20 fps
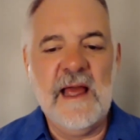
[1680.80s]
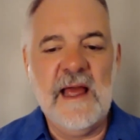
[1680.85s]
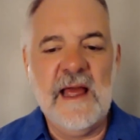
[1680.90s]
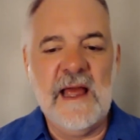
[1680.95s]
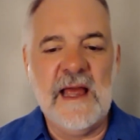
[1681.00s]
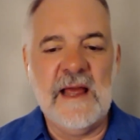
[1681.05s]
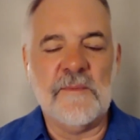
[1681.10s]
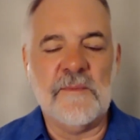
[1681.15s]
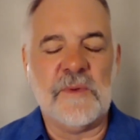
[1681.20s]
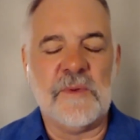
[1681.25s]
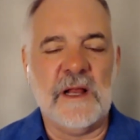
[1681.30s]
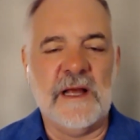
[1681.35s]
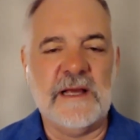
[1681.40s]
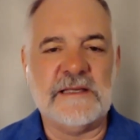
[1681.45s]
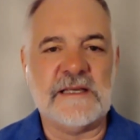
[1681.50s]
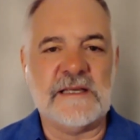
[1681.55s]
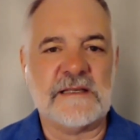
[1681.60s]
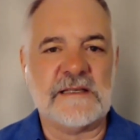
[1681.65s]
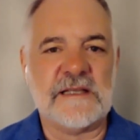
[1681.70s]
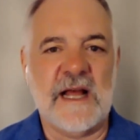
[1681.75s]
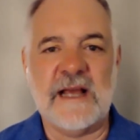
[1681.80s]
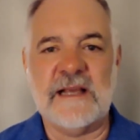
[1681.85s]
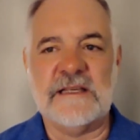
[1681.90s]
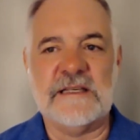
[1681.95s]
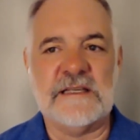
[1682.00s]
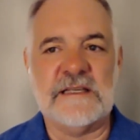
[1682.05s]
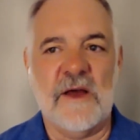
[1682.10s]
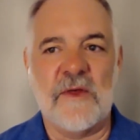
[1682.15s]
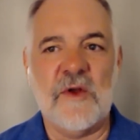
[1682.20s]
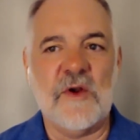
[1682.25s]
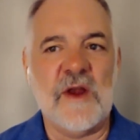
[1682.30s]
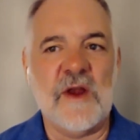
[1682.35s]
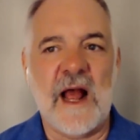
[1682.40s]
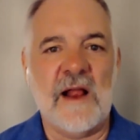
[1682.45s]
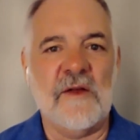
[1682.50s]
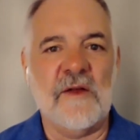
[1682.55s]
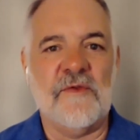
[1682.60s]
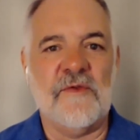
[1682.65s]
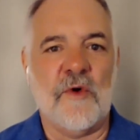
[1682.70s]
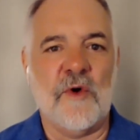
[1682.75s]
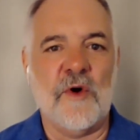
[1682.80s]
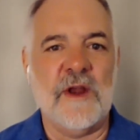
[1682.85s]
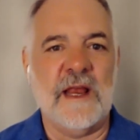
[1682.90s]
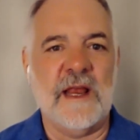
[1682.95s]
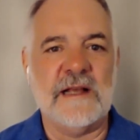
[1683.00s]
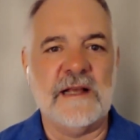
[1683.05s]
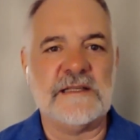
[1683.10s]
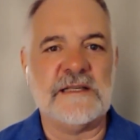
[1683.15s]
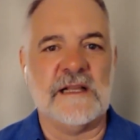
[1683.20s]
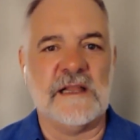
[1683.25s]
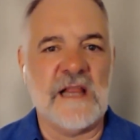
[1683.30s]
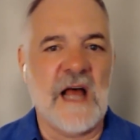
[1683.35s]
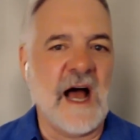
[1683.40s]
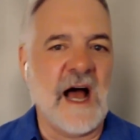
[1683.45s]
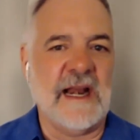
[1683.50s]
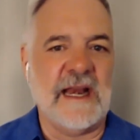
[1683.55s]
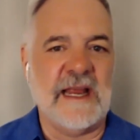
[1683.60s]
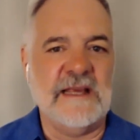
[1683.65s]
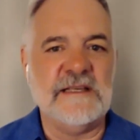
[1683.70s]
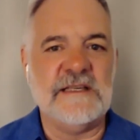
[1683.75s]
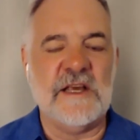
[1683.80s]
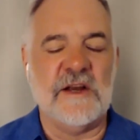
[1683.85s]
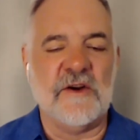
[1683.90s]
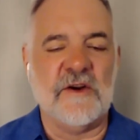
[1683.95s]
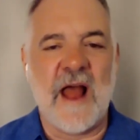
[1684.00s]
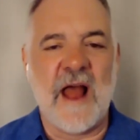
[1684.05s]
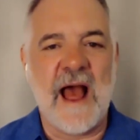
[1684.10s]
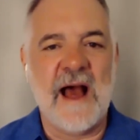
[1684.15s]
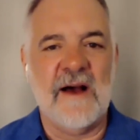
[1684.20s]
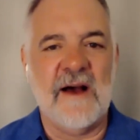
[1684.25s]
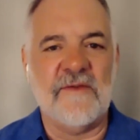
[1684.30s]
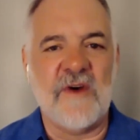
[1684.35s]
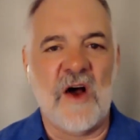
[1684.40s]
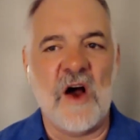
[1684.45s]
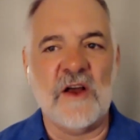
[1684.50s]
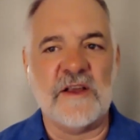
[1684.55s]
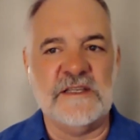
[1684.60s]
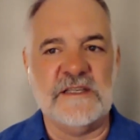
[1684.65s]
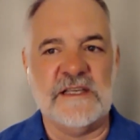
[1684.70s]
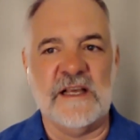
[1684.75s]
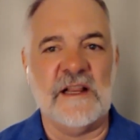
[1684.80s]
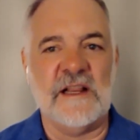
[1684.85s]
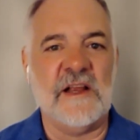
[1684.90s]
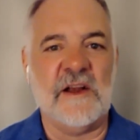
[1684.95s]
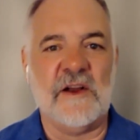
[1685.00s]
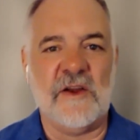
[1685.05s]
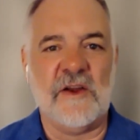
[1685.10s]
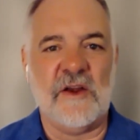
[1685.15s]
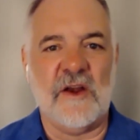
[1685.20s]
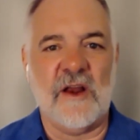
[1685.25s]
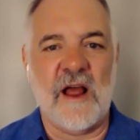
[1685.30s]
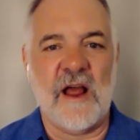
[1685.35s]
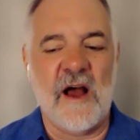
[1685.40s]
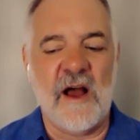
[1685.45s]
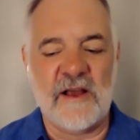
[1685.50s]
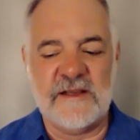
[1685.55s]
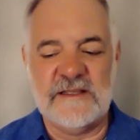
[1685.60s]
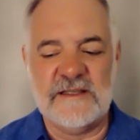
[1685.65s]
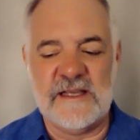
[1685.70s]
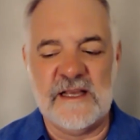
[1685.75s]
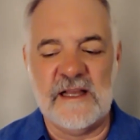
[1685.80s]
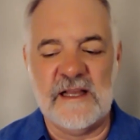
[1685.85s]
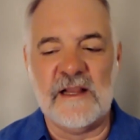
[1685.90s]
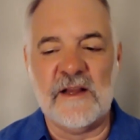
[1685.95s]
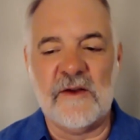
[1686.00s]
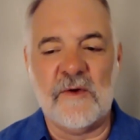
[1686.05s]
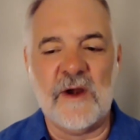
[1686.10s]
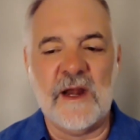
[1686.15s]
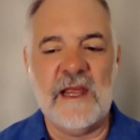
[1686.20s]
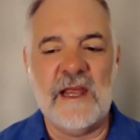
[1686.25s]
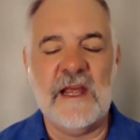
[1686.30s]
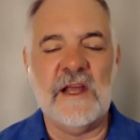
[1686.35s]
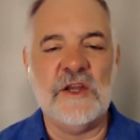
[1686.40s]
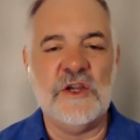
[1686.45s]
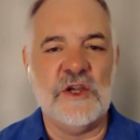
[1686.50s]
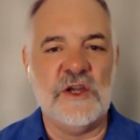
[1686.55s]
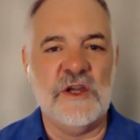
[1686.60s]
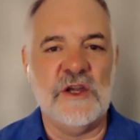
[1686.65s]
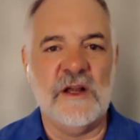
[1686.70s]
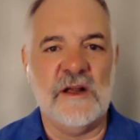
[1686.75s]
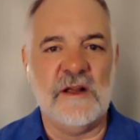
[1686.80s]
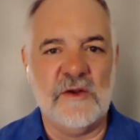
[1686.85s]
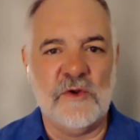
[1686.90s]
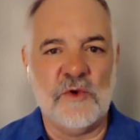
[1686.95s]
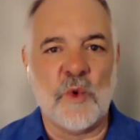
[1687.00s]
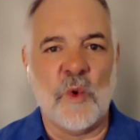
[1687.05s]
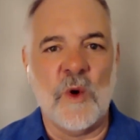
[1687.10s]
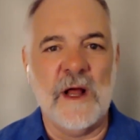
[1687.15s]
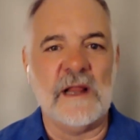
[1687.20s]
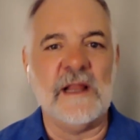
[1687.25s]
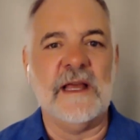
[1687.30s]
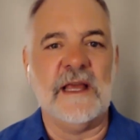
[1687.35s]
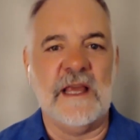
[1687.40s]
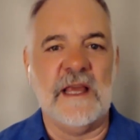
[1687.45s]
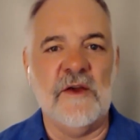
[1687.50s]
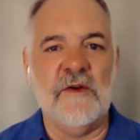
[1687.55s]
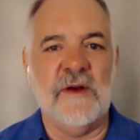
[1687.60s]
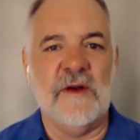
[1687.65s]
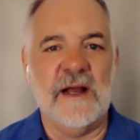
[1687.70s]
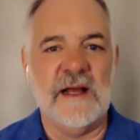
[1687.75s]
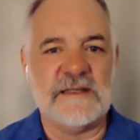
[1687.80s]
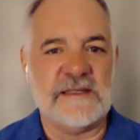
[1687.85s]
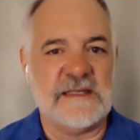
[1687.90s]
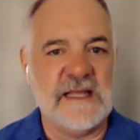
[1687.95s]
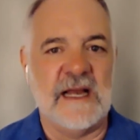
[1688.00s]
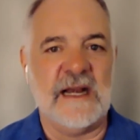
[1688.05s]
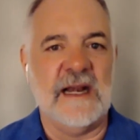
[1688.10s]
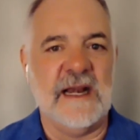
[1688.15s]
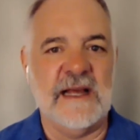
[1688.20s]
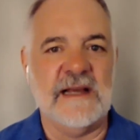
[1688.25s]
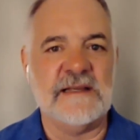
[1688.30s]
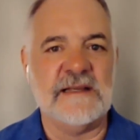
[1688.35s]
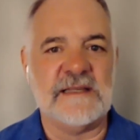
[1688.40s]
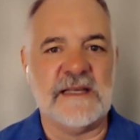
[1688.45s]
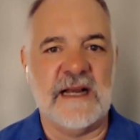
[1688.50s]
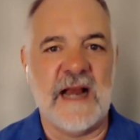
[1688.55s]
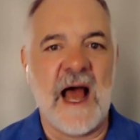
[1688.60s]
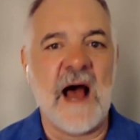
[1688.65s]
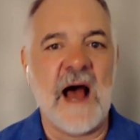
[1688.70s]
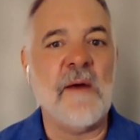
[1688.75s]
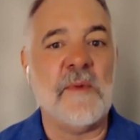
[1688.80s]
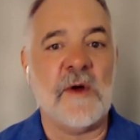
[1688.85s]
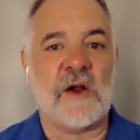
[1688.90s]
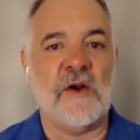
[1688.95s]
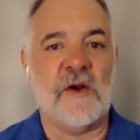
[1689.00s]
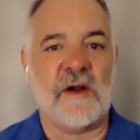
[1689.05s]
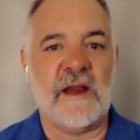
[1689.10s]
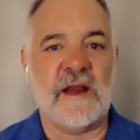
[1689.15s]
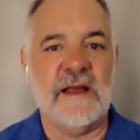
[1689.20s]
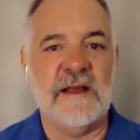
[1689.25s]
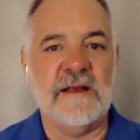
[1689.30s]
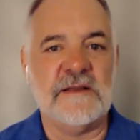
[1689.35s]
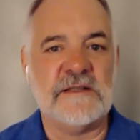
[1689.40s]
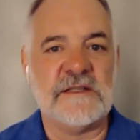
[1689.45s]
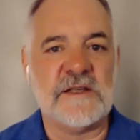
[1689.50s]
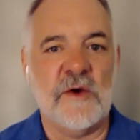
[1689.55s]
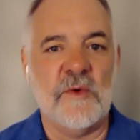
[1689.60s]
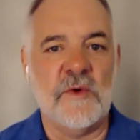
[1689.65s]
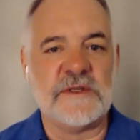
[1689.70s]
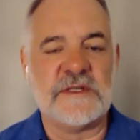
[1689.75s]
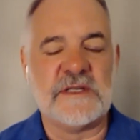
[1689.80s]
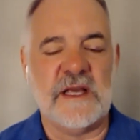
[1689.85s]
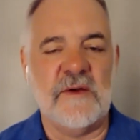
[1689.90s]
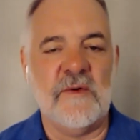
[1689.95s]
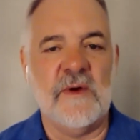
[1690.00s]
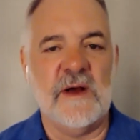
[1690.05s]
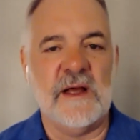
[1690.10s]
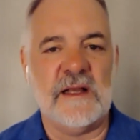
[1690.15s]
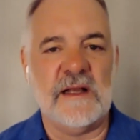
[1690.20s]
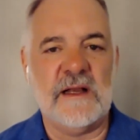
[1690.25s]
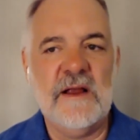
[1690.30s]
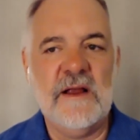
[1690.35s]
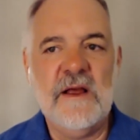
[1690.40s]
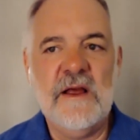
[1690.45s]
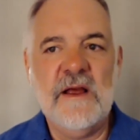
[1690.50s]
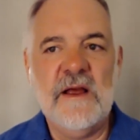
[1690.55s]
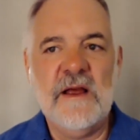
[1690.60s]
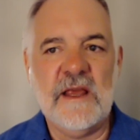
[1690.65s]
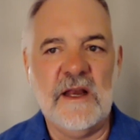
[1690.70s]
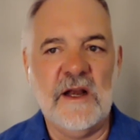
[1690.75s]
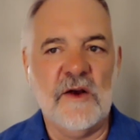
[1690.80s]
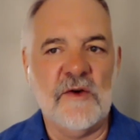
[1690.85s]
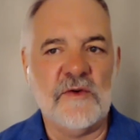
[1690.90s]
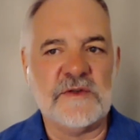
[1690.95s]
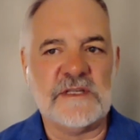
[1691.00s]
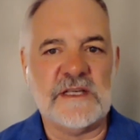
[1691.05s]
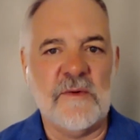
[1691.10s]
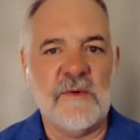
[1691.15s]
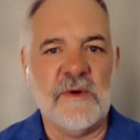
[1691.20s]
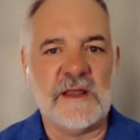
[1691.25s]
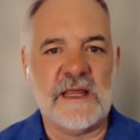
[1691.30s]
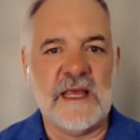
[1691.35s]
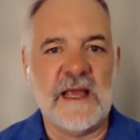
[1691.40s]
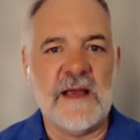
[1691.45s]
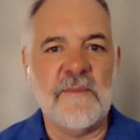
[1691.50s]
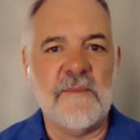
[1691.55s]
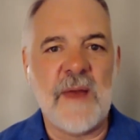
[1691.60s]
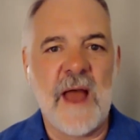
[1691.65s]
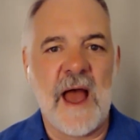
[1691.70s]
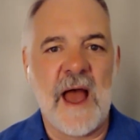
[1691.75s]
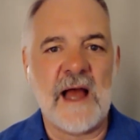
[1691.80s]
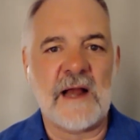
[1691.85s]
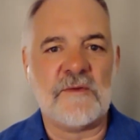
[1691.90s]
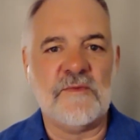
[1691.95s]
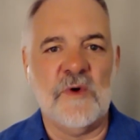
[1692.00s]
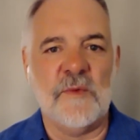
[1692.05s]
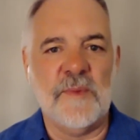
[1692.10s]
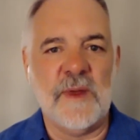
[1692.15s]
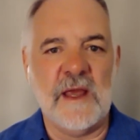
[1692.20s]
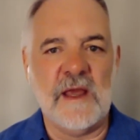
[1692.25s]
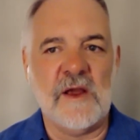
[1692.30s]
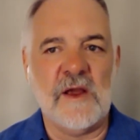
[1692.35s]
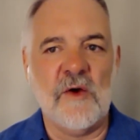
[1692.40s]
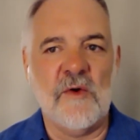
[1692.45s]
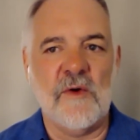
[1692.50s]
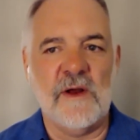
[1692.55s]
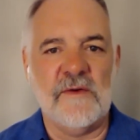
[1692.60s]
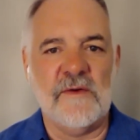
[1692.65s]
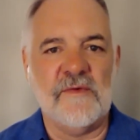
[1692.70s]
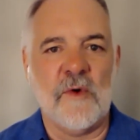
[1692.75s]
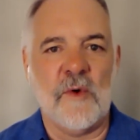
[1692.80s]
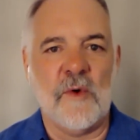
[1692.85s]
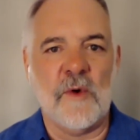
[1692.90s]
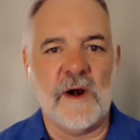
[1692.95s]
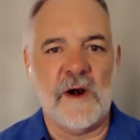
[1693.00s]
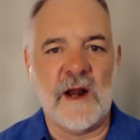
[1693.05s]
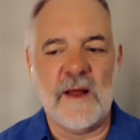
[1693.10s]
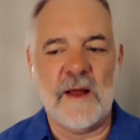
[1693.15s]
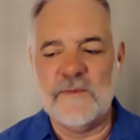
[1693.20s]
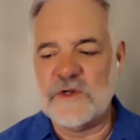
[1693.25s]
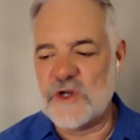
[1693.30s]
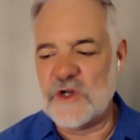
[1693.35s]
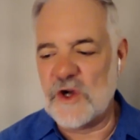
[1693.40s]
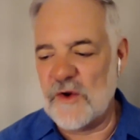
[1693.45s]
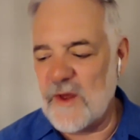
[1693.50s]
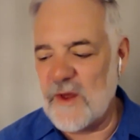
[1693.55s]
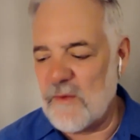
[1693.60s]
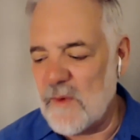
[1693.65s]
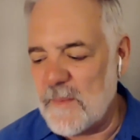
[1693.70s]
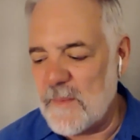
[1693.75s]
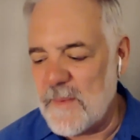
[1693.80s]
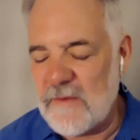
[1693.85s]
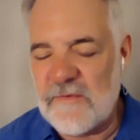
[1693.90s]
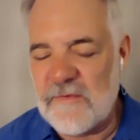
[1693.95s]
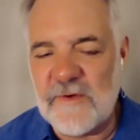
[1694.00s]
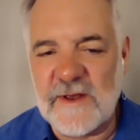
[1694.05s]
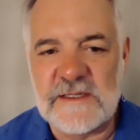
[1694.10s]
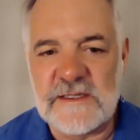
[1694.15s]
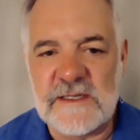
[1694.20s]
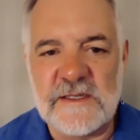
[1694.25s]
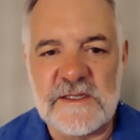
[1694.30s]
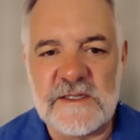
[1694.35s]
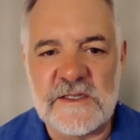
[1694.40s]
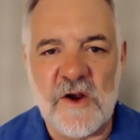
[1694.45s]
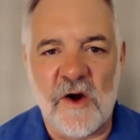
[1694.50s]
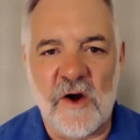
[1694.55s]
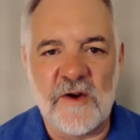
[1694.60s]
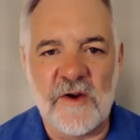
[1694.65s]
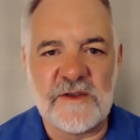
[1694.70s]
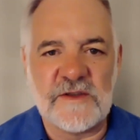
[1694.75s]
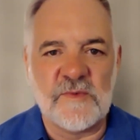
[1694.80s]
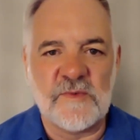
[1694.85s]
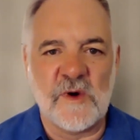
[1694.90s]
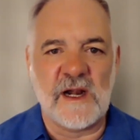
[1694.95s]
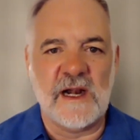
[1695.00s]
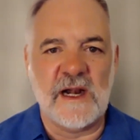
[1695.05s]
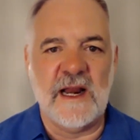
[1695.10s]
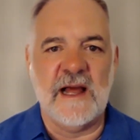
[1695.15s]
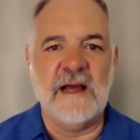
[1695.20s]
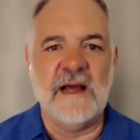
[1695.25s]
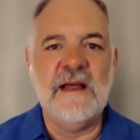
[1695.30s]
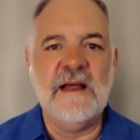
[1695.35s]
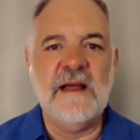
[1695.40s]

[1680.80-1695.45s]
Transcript: in places like Southern California, it's a lot easier to have auxiliary dwelling units than it is in Albuquerque. And so we'll see what the impact will be going forward. I'm sure there will be fits and starts. We're going to